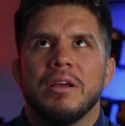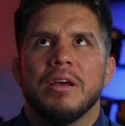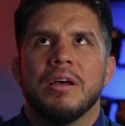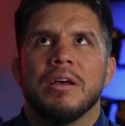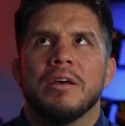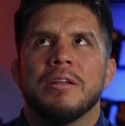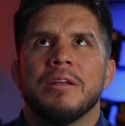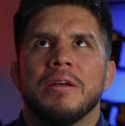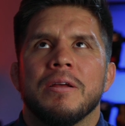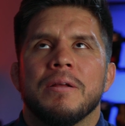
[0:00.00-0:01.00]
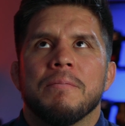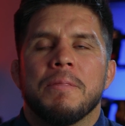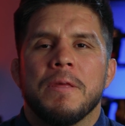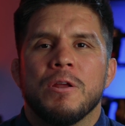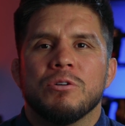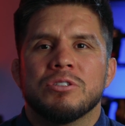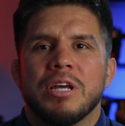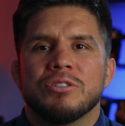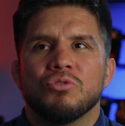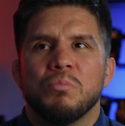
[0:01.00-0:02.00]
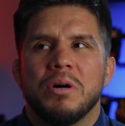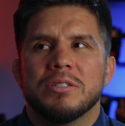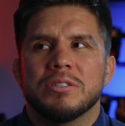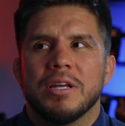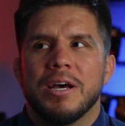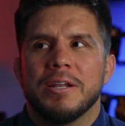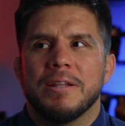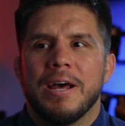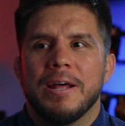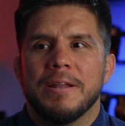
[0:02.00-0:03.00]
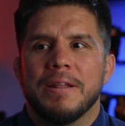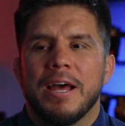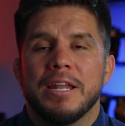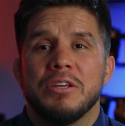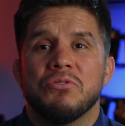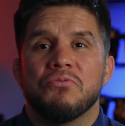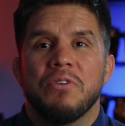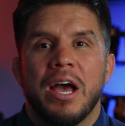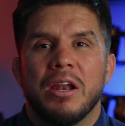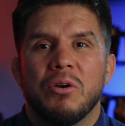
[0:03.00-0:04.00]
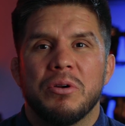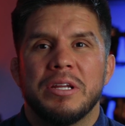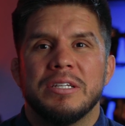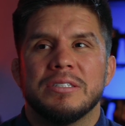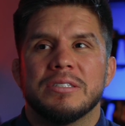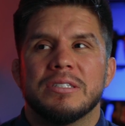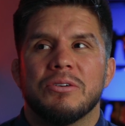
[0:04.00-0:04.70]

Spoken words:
and you know, it's not so much that he's fat or he's